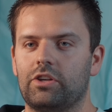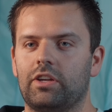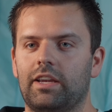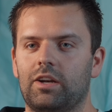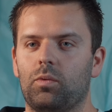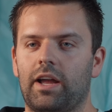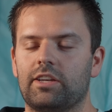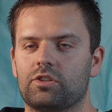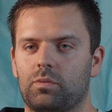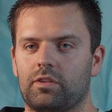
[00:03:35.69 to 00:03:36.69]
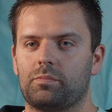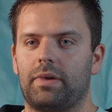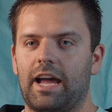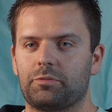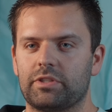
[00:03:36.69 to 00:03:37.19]
you can get away just with some
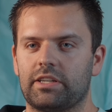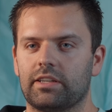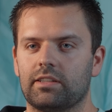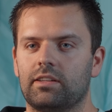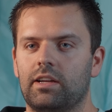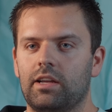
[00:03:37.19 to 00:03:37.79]
patch material.